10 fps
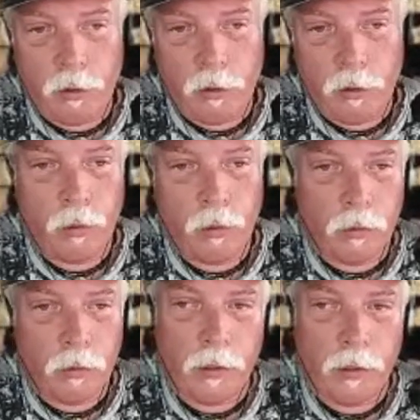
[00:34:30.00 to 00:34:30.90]

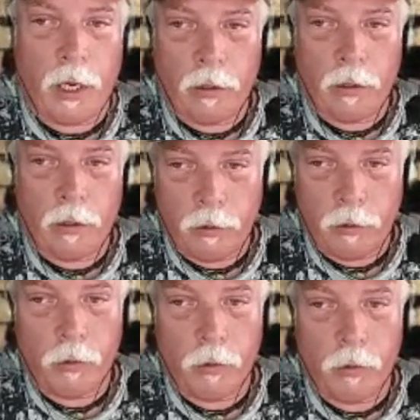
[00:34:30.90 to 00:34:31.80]
Jew, then yeah,
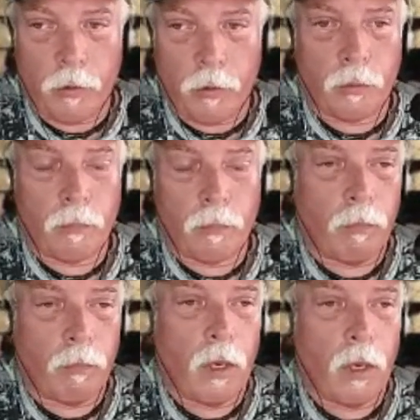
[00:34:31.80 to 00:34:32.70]
you are a Jew.
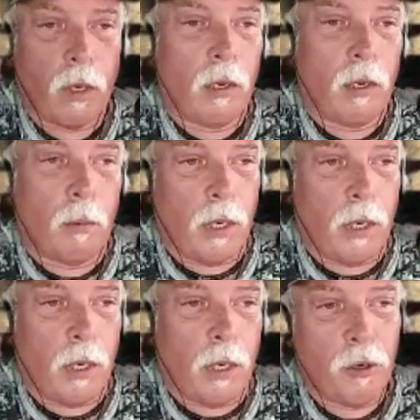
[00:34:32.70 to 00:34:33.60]
But
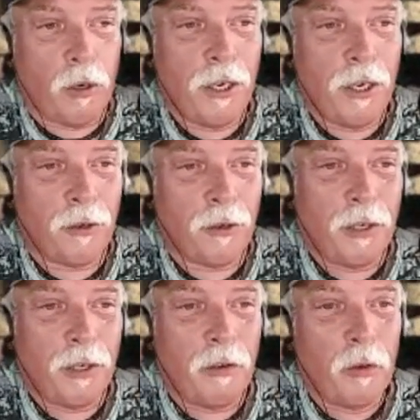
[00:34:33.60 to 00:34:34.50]
I'm sure,
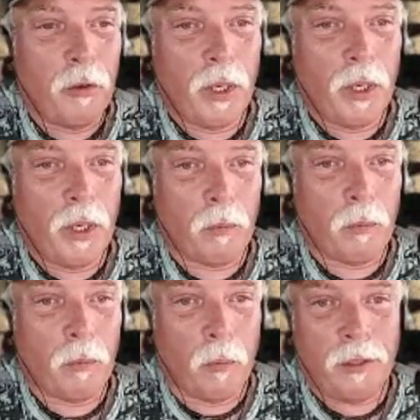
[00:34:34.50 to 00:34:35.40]
if you went
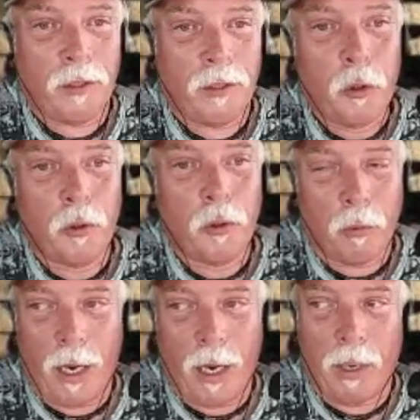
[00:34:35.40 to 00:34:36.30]
right to a
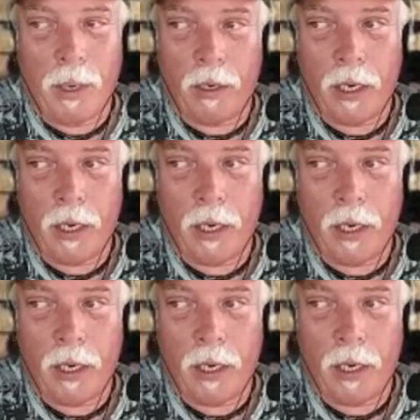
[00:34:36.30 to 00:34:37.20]
rabbi today and
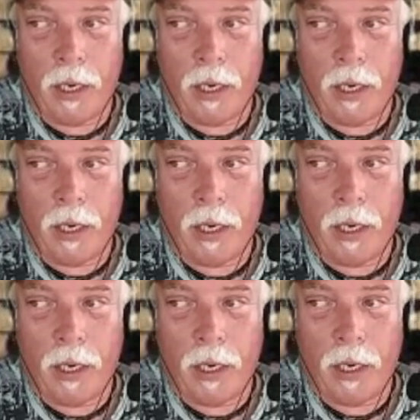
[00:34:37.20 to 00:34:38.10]
said, seriously,
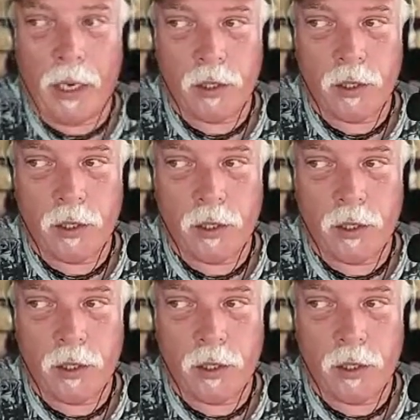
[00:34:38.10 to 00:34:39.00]
who is
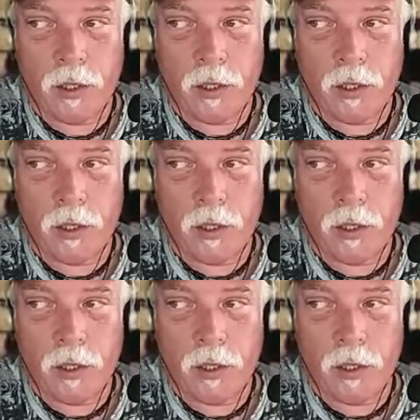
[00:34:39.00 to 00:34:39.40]
really a Jew?